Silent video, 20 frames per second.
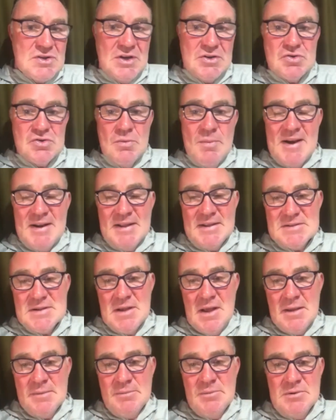traumatic
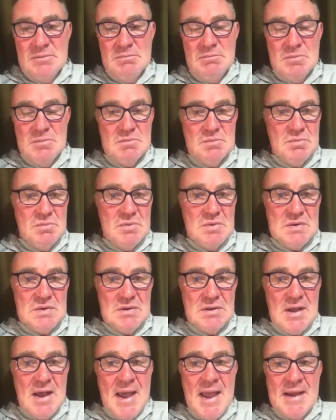time, and
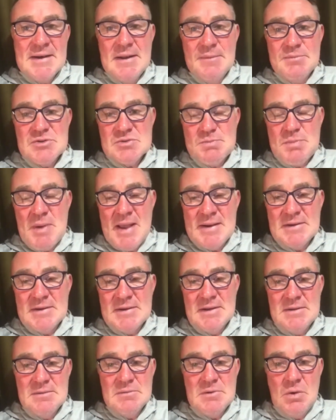I ended up spending